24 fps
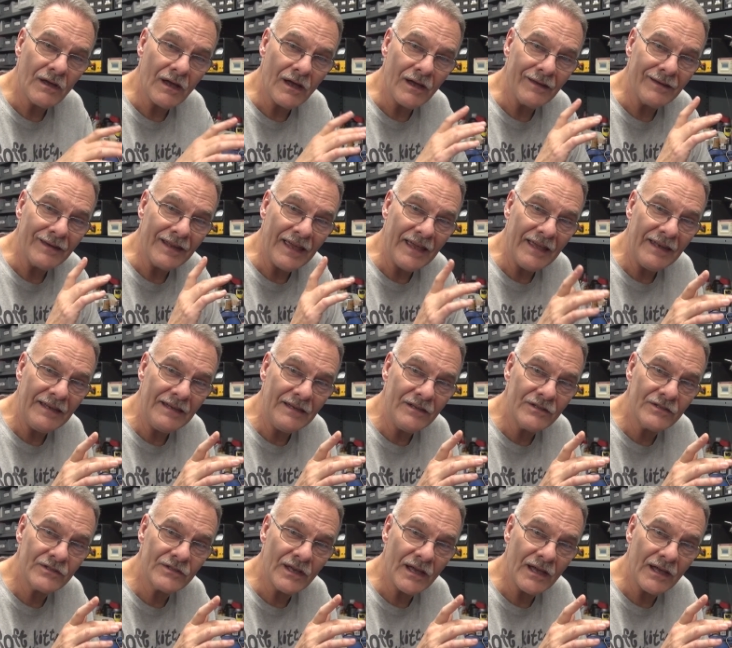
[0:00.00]
on any
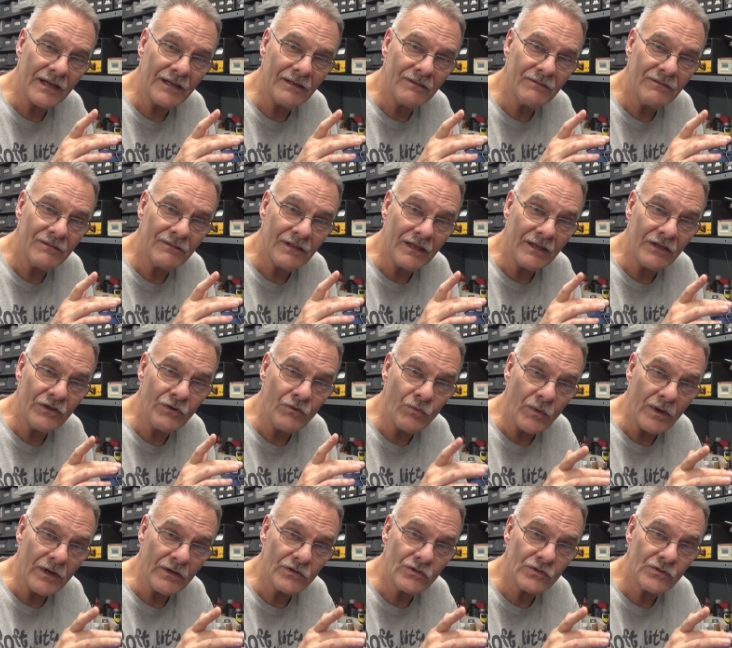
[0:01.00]
design that you
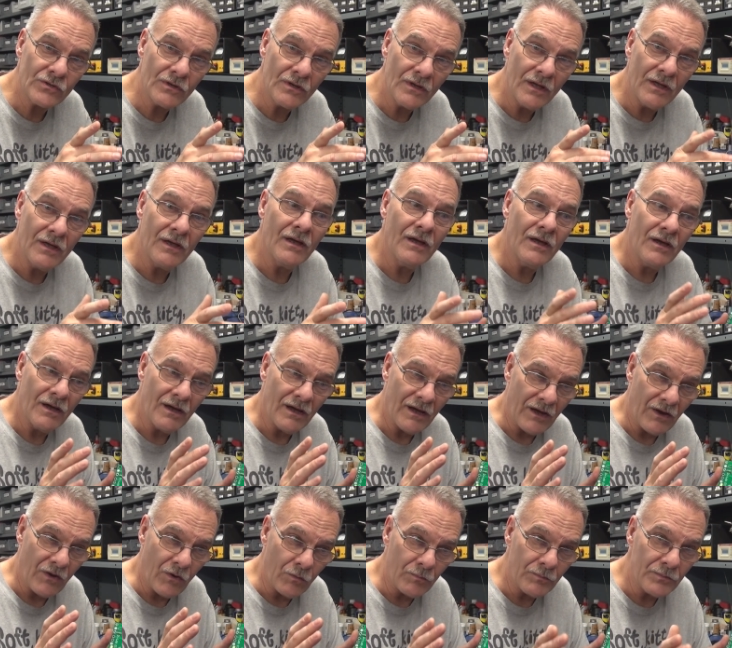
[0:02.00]
wish.
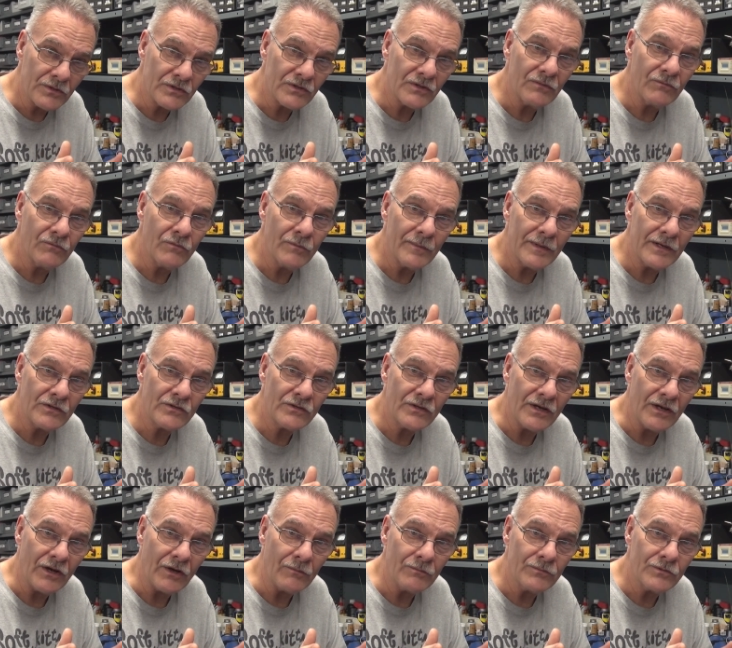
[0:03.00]
I hope this
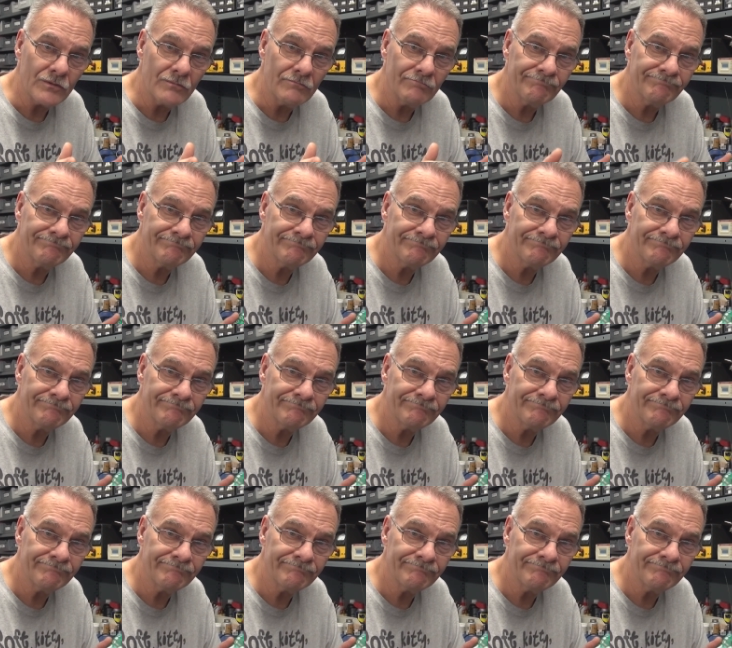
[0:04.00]
information helps.